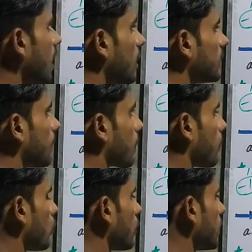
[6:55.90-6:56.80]
on the
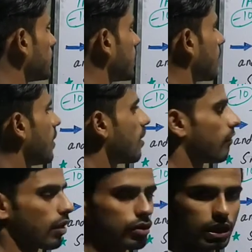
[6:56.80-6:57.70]
promoter region
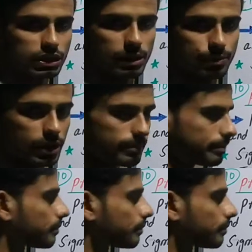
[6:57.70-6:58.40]
for transcription